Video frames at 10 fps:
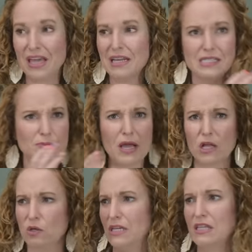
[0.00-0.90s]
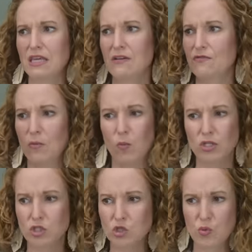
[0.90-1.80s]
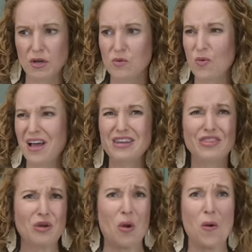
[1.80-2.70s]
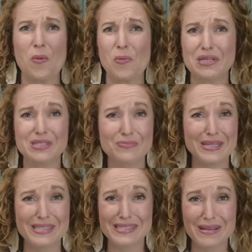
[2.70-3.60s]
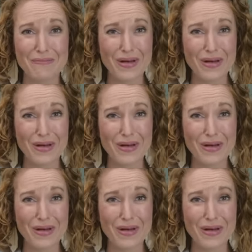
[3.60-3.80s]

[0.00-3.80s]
And it speckled anything from winter 21 to Christmas